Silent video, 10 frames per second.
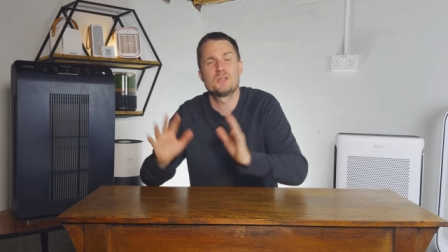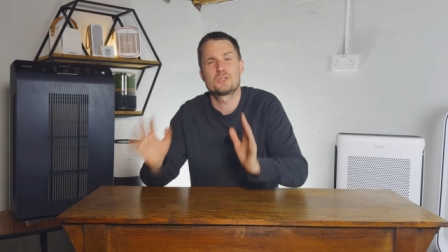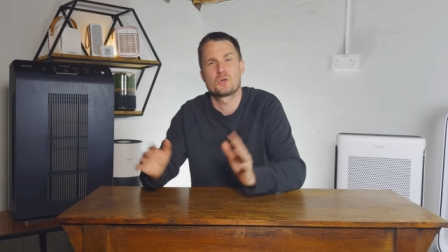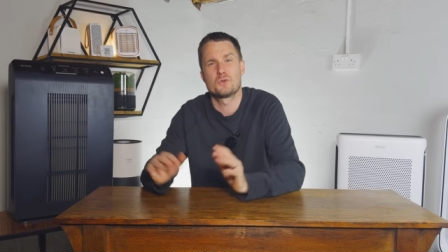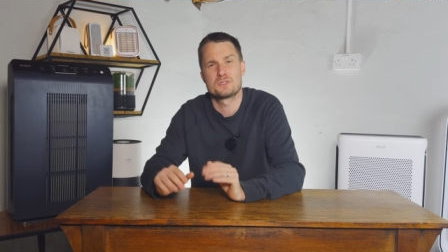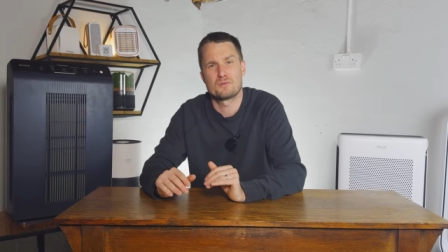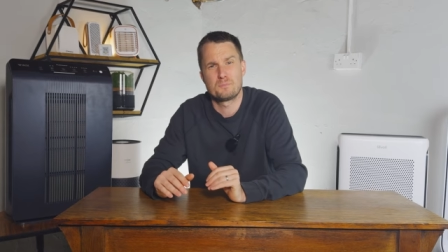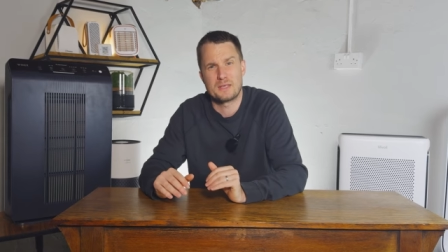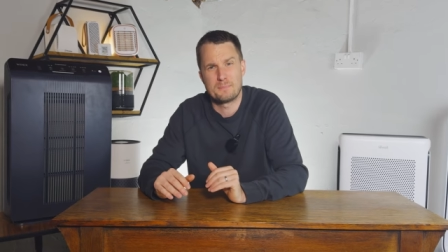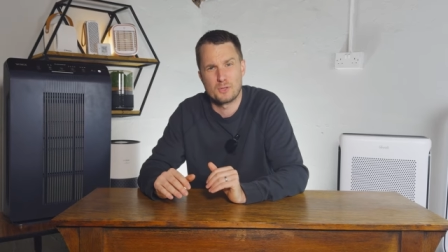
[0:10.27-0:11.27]
and tons
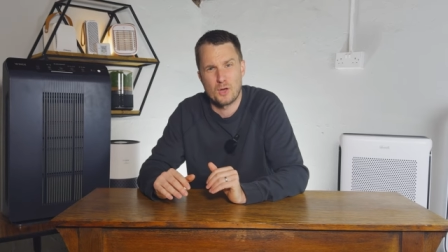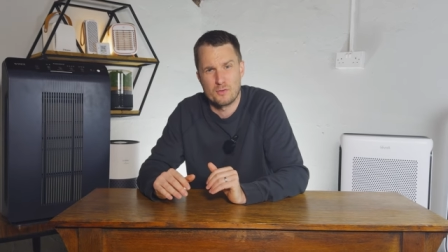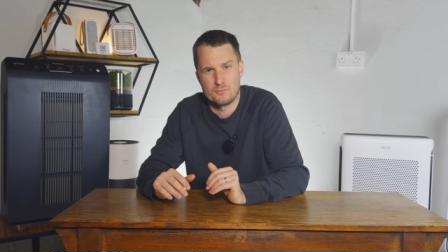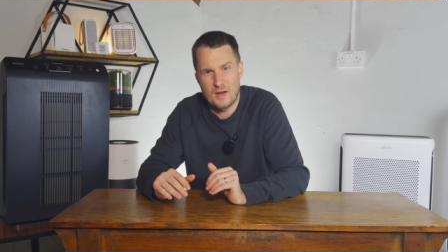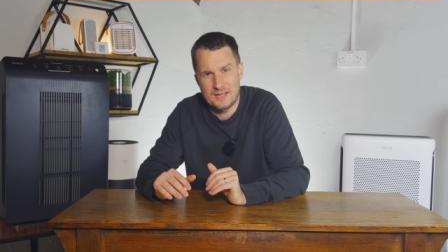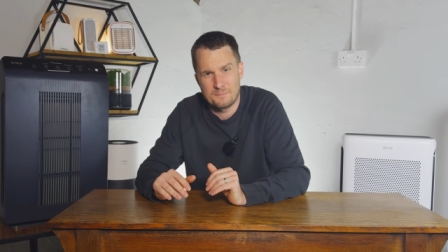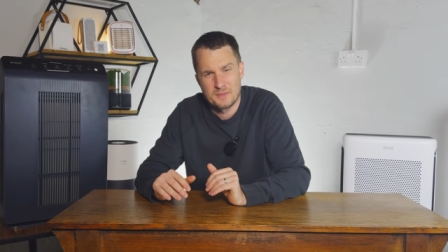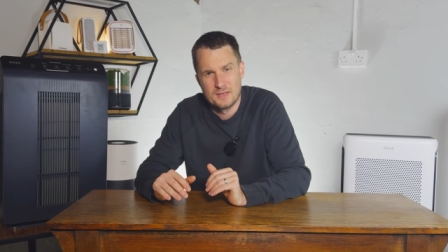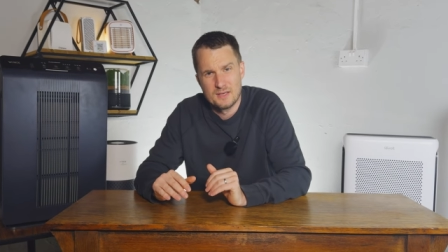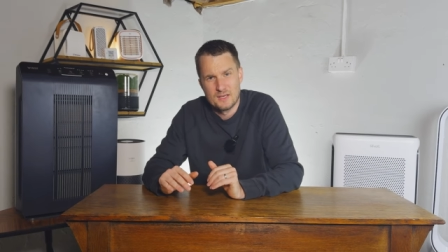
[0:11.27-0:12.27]
of people on Reddit.
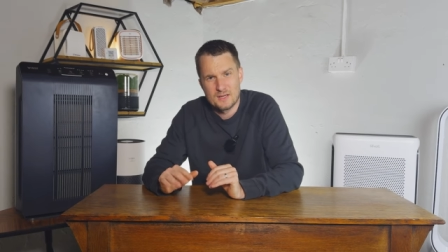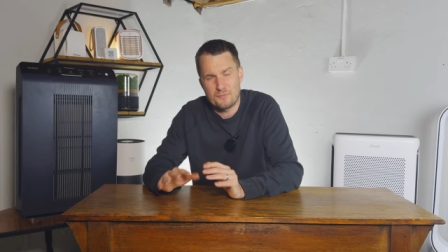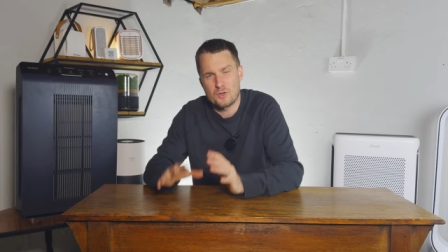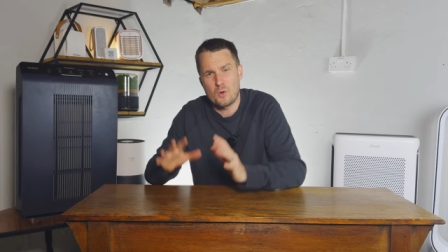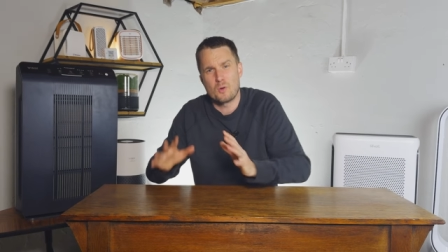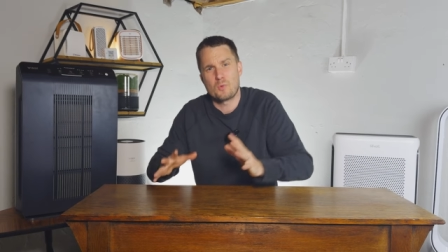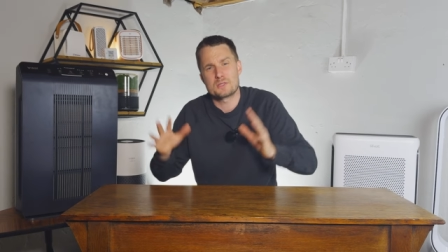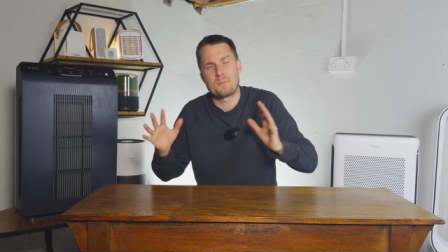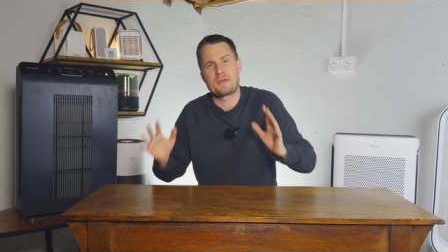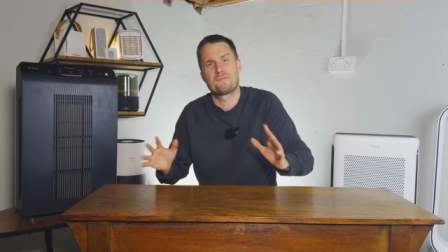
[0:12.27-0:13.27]
Now if you don't want to
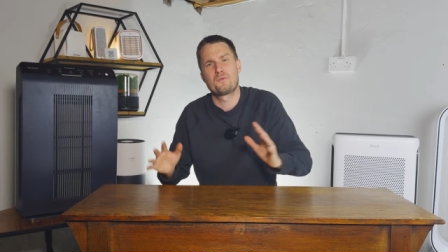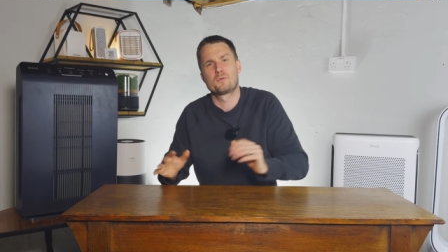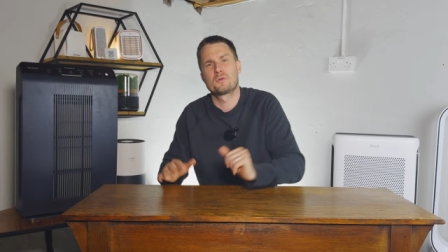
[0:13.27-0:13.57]
watch my full